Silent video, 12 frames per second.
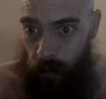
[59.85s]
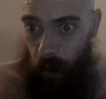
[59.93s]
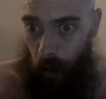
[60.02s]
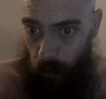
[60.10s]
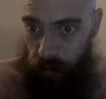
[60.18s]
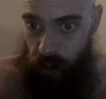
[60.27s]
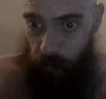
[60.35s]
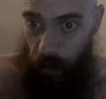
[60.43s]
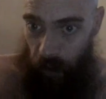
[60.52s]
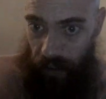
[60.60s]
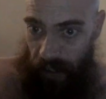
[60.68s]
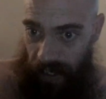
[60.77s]

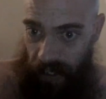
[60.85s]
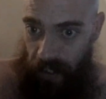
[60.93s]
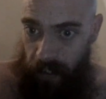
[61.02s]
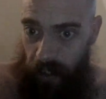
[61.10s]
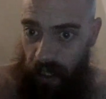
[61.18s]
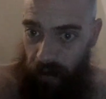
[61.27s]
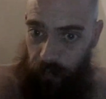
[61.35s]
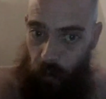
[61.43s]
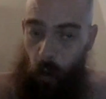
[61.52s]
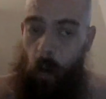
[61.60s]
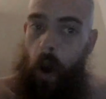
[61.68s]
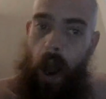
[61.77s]
ultimately, if
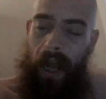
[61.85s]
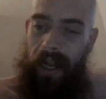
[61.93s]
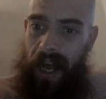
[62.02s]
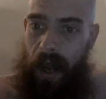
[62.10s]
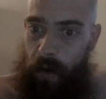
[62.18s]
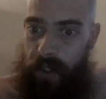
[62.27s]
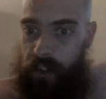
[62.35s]
you allow it